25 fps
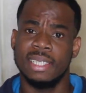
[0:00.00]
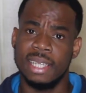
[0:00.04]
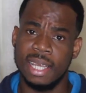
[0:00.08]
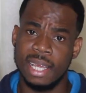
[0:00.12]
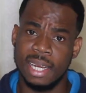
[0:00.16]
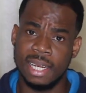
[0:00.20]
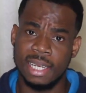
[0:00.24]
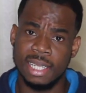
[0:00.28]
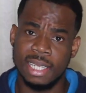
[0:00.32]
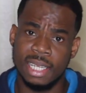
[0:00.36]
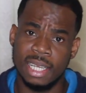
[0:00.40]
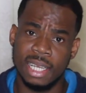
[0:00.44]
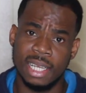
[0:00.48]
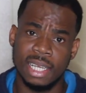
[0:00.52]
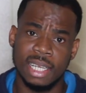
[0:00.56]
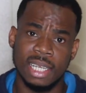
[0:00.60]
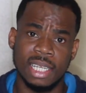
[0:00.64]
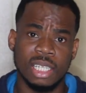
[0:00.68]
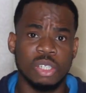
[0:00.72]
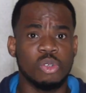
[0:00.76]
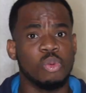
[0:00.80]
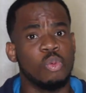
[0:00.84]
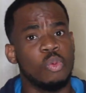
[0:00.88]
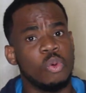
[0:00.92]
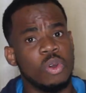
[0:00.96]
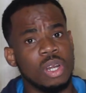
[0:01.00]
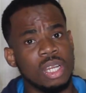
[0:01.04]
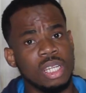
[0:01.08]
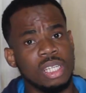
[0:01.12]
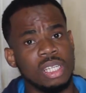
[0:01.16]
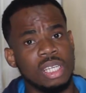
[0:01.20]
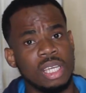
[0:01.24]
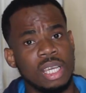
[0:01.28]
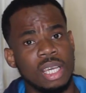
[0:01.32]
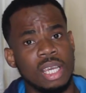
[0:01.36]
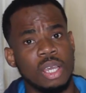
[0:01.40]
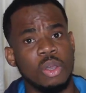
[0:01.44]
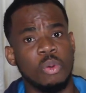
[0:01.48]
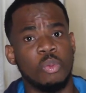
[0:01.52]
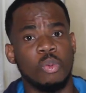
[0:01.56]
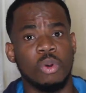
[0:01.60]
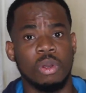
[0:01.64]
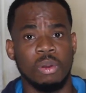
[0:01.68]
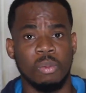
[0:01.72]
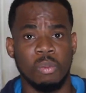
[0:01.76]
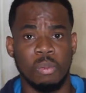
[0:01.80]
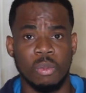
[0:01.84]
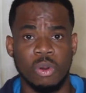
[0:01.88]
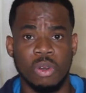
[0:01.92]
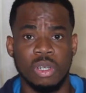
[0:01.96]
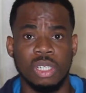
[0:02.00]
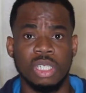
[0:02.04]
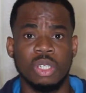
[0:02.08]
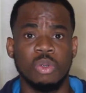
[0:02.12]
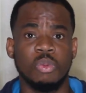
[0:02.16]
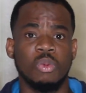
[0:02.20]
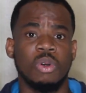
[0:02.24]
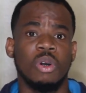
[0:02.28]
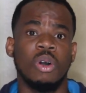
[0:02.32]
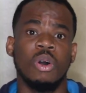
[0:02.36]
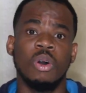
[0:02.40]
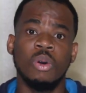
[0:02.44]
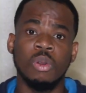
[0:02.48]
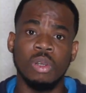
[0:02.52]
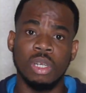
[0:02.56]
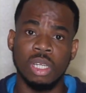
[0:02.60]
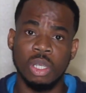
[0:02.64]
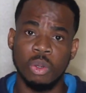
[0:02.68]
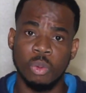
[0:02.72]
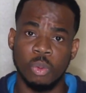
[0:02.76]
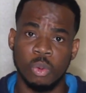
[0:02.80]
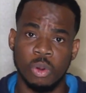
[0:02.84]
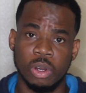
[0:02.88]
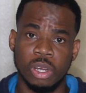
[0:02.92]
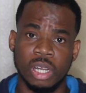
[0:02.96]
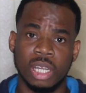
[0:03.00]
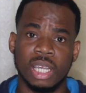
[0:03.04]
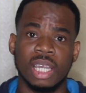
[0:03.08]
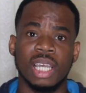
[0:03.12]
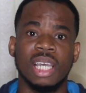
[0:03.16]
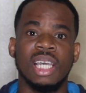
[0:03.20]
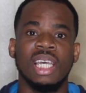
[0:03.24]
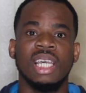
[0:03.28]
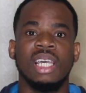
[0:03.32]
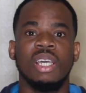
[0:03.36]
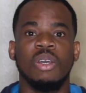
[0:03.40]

10 years, 1 year, 1 month will only work